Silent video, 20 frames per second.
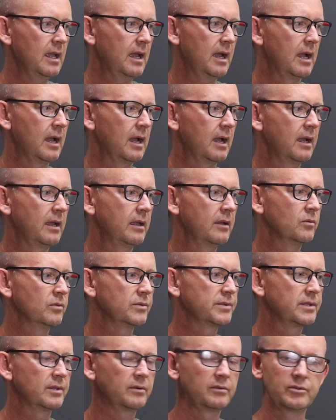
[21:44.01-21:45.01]

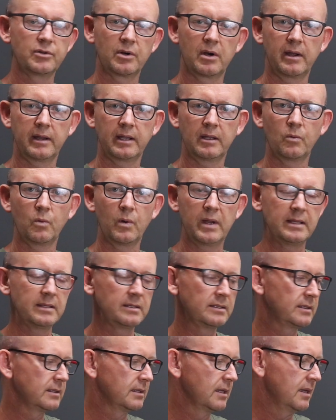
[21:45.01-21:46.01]
Also drying
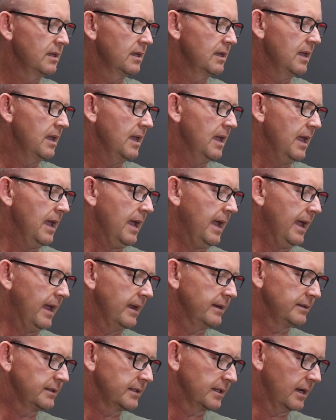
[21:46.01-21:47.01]
winds,
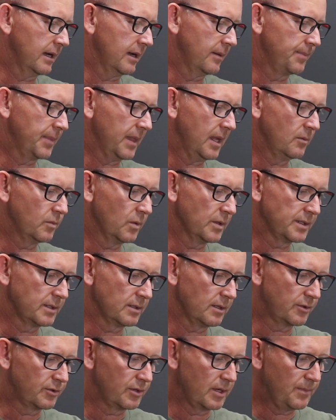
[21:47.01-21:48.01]
and it was
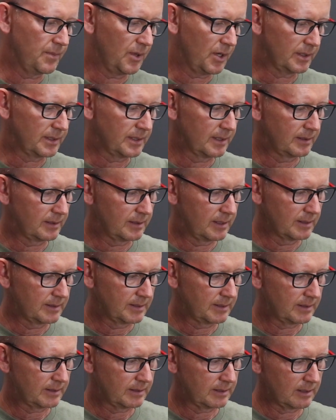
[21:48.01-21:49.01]
not repotted this